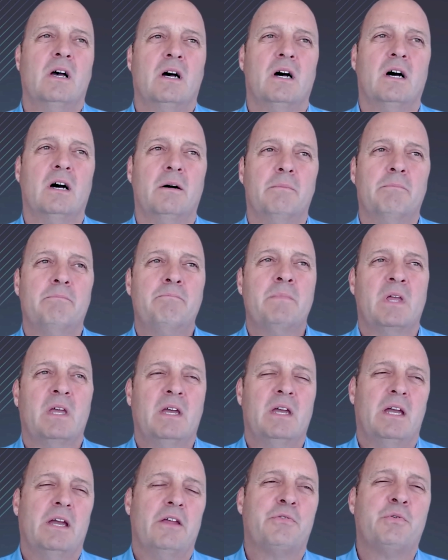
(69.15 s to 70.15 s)
um,
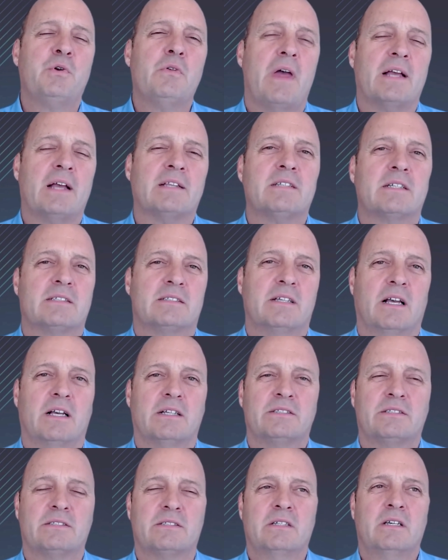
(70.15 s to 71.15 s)
and through that
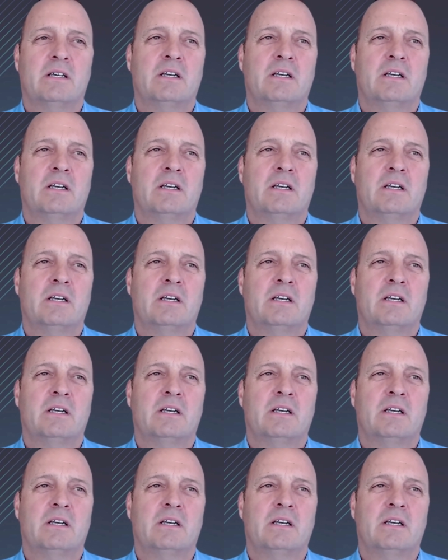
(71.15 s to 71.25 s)
success,